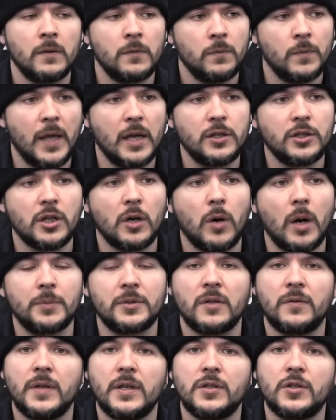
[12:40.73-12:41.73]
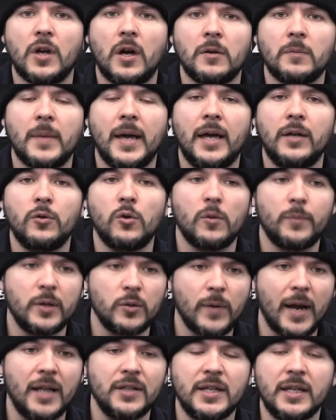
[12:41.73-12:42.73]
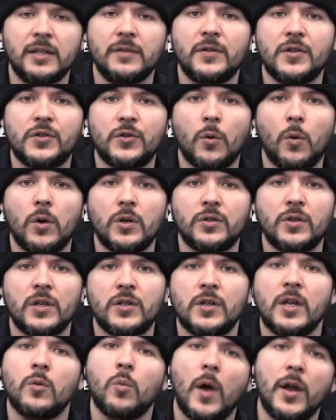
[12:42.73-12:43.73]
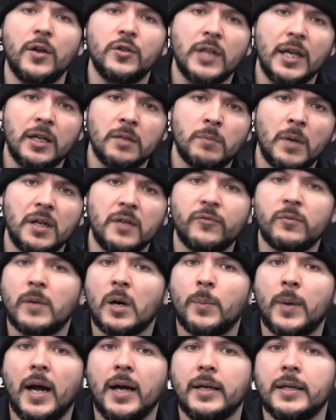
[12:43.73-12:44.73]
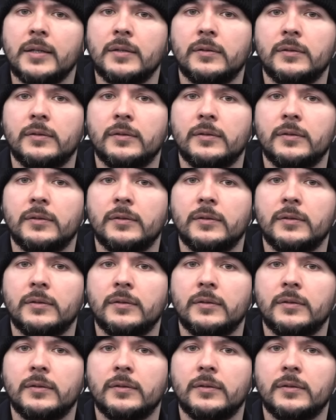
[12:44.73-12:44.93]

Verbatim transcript: They show up to these young men who have been ransacking the stores and they say, Why are you taking money from our pocket?